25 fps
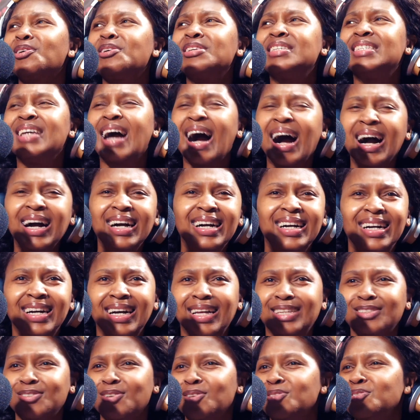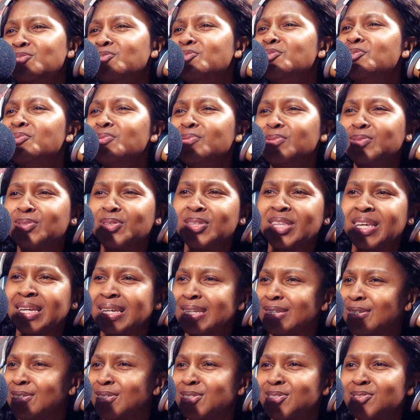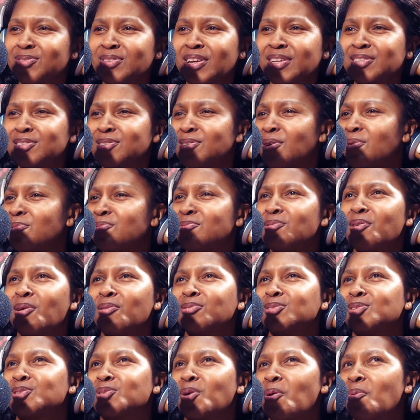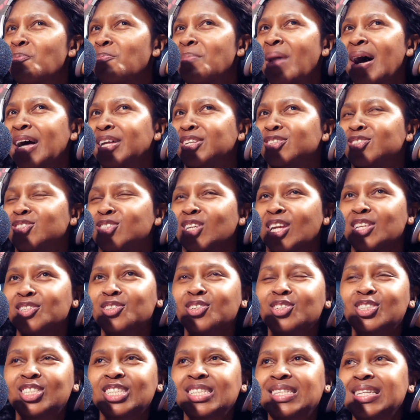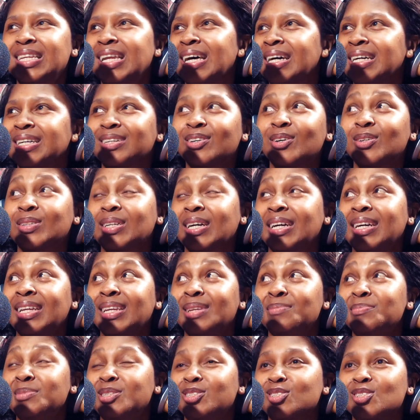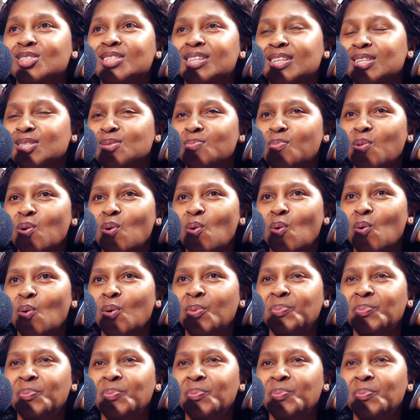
young and you're new to the industry and you don't know so much and you're just like, okay, let me just explore.